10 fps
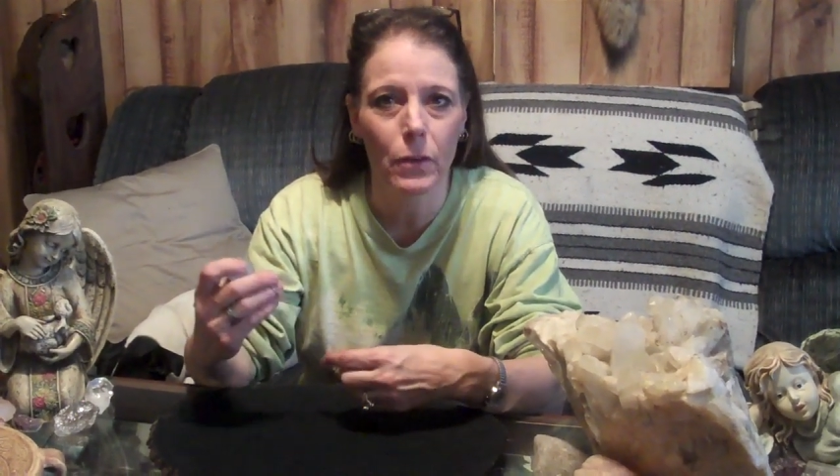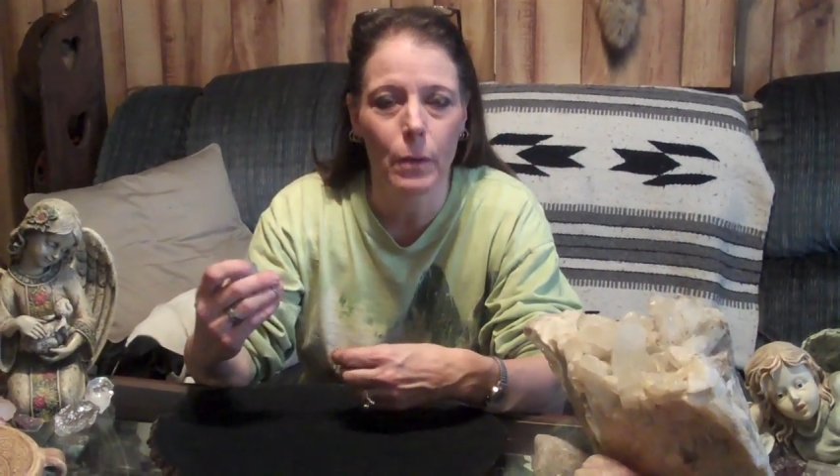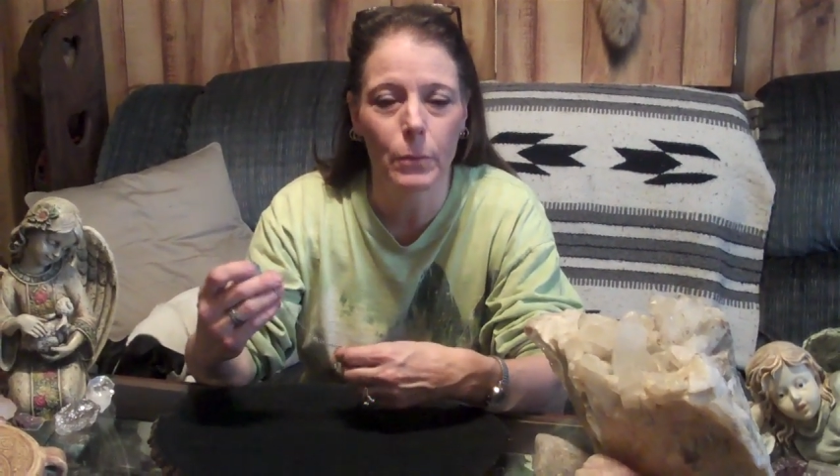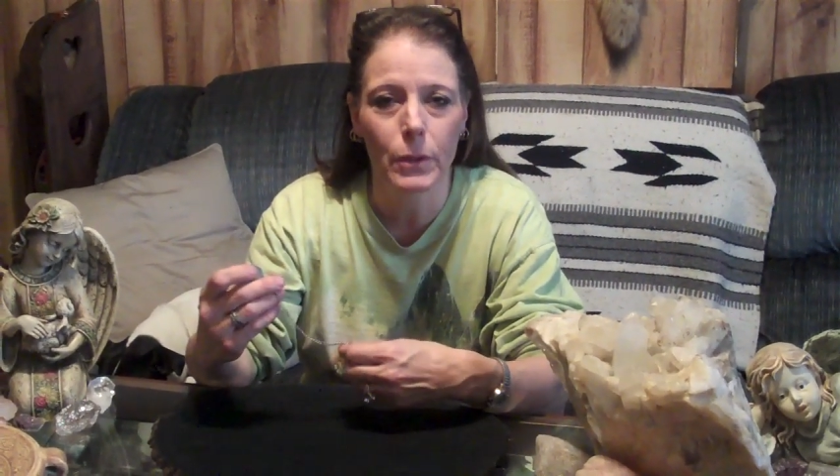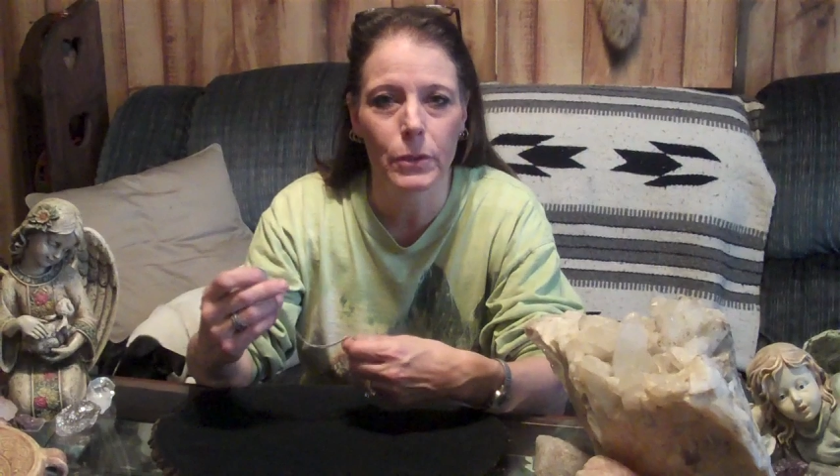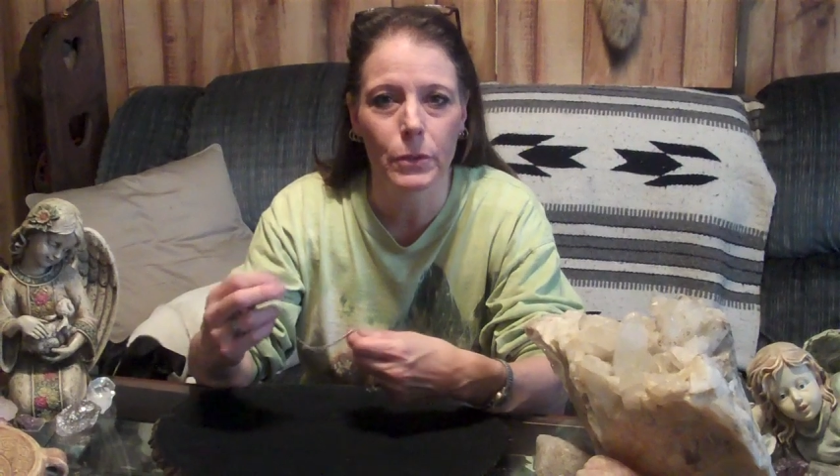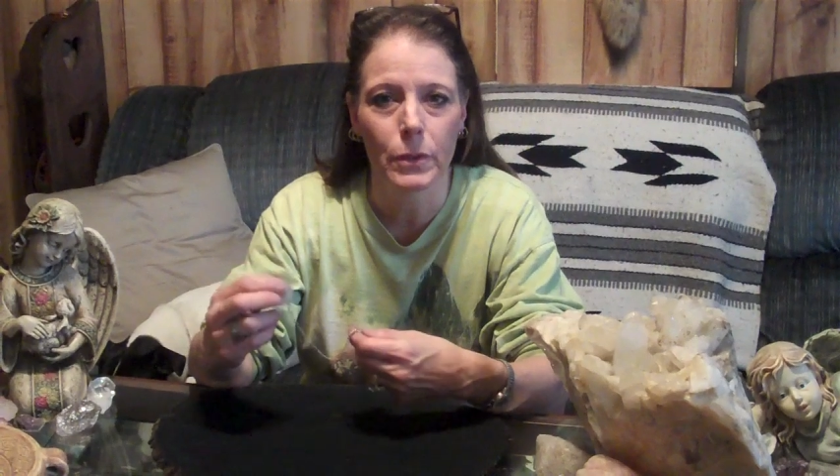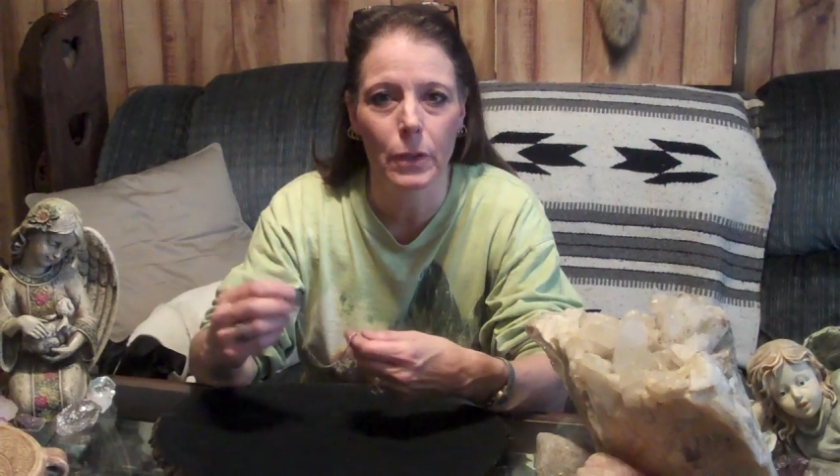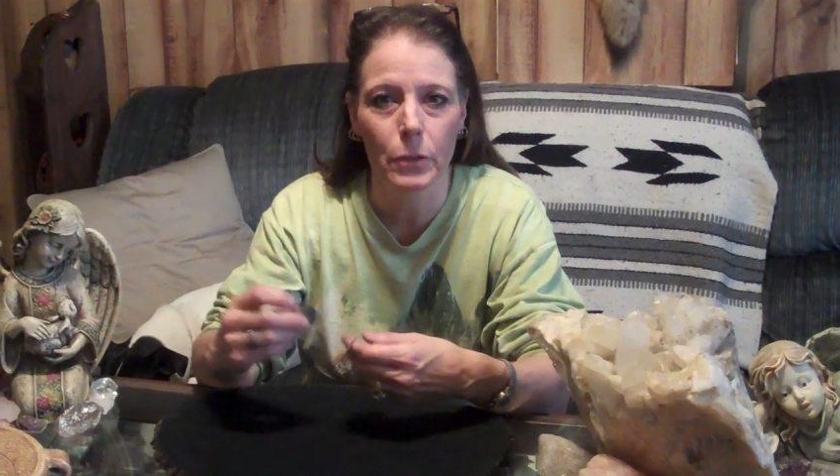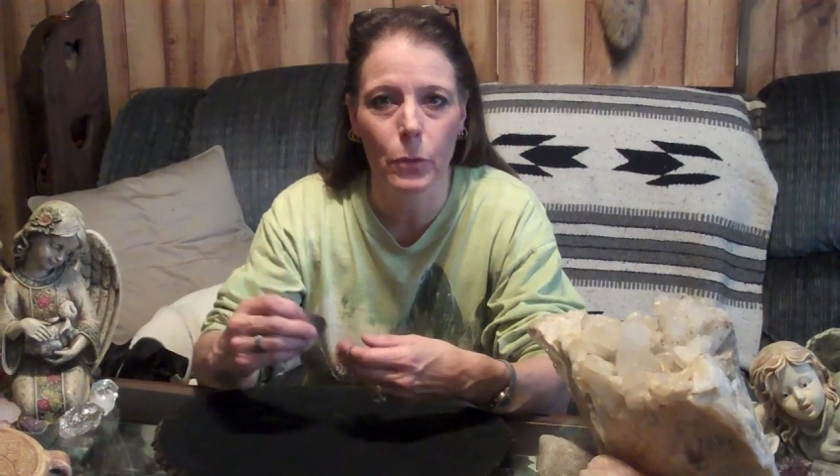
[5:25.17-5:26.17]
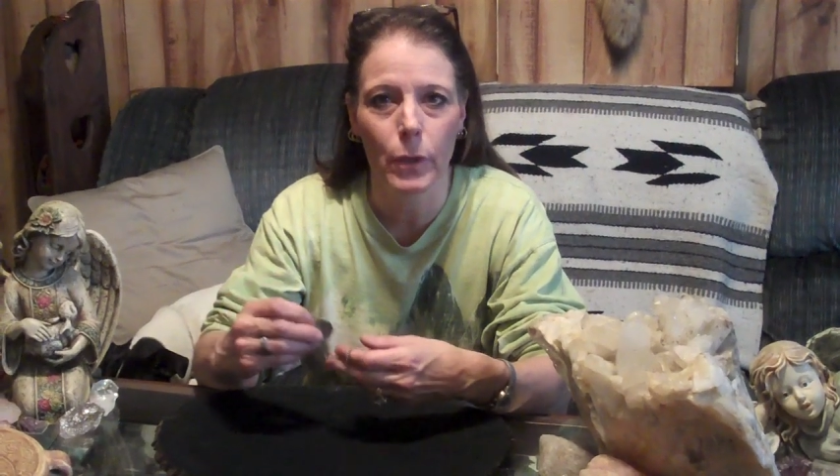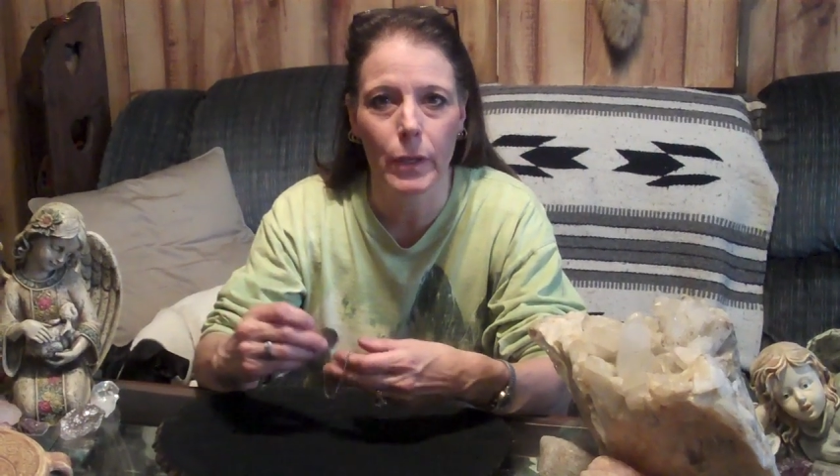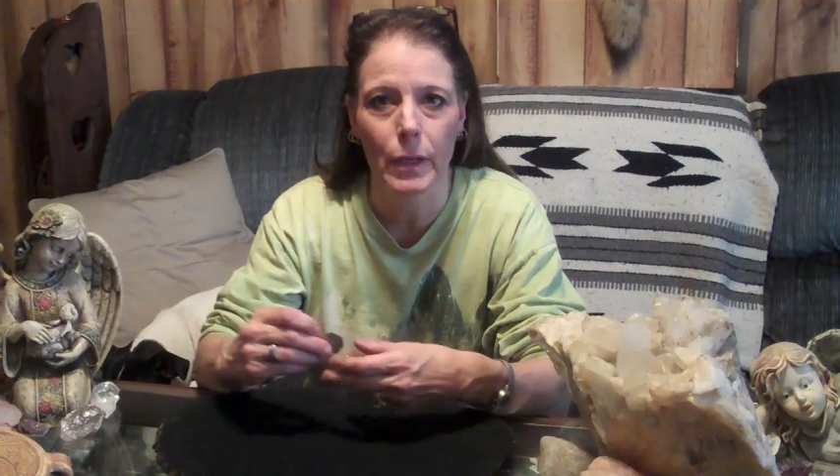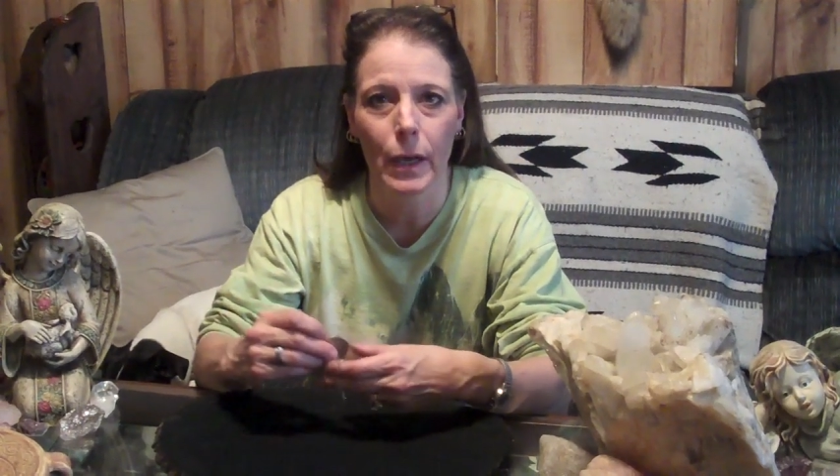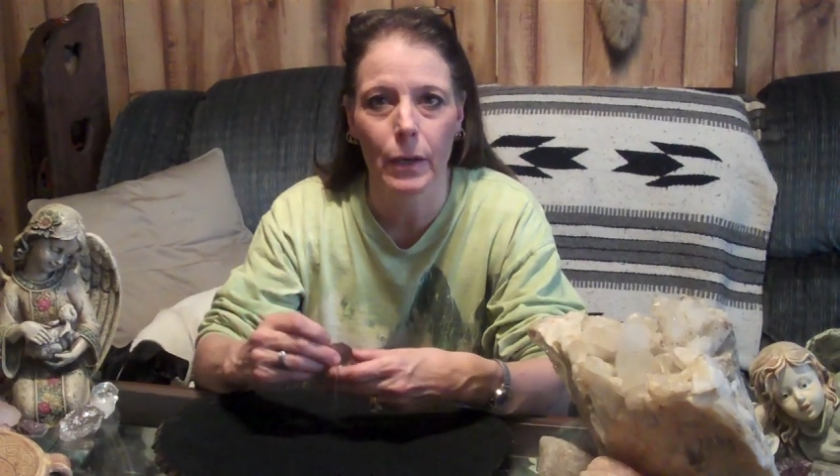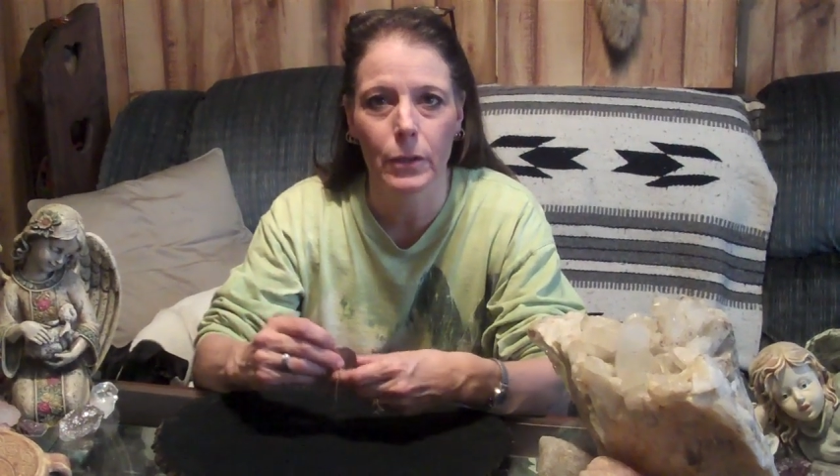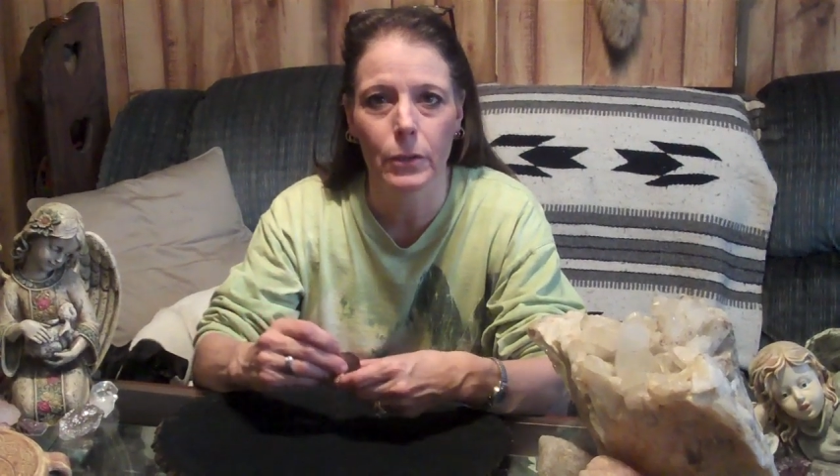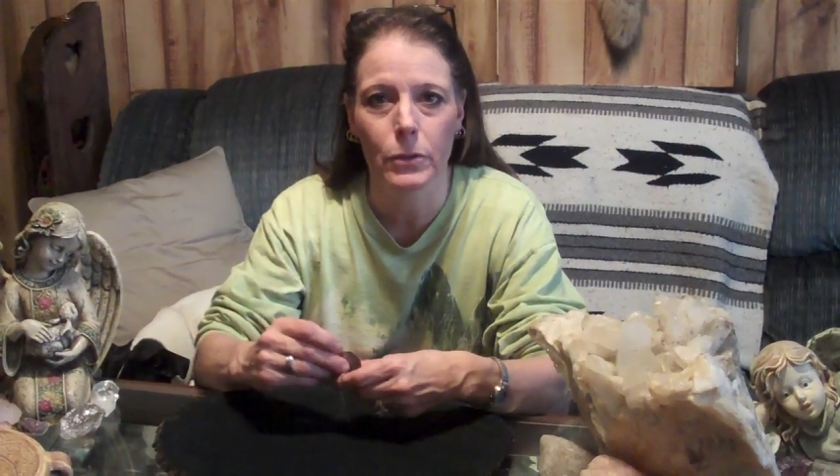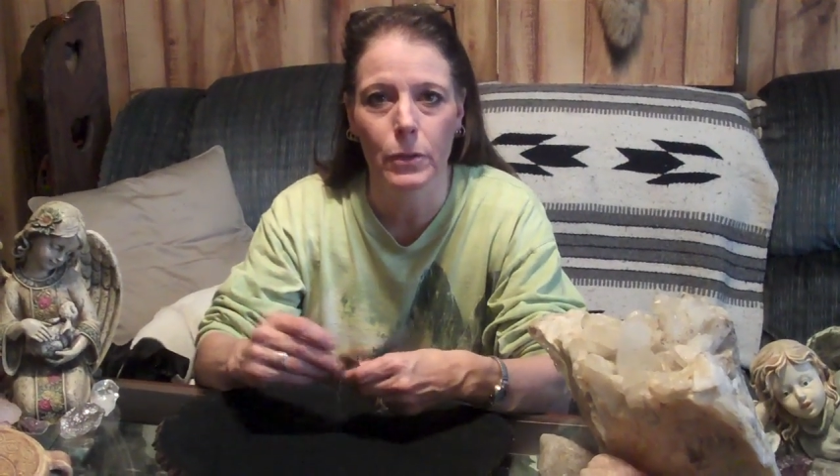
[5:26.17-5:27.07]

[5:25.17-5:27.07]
I'm going to do another one on how to use